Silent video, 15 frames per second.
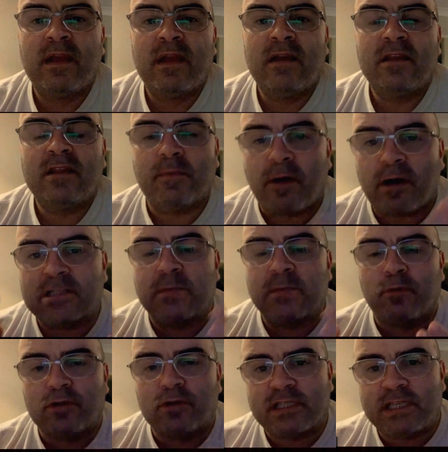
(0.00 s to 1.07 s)
The boxer
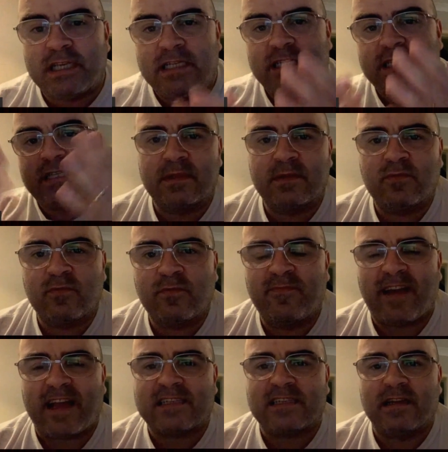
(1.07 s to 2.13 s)
puts his
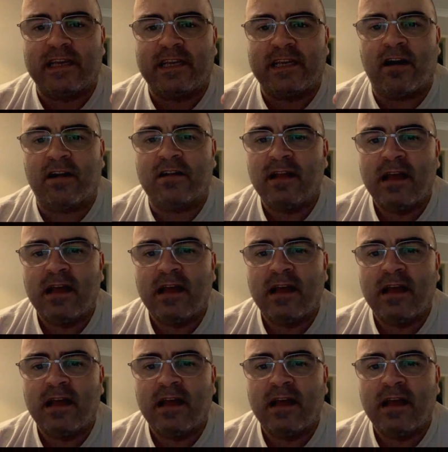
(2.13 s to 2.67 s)
Vaseline on.